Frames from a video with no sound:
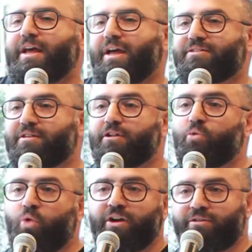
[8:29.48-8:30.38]

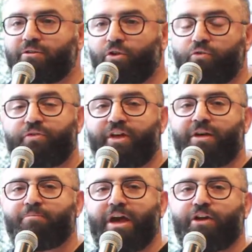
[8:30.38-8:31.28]
until one of
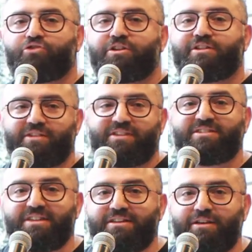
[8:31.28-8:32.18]
them actually
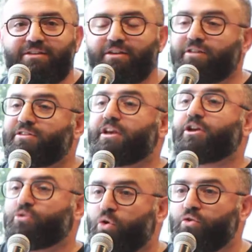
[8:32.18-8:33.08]
succeeded in
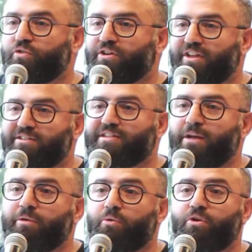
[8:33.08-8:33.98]
taking over the
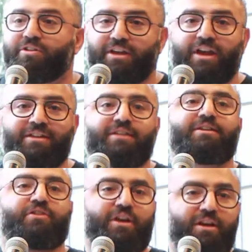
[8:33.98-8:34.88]
Islamic world again
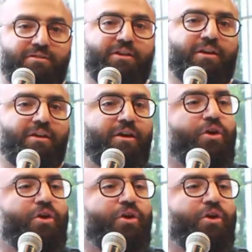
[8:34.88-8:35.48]
and creating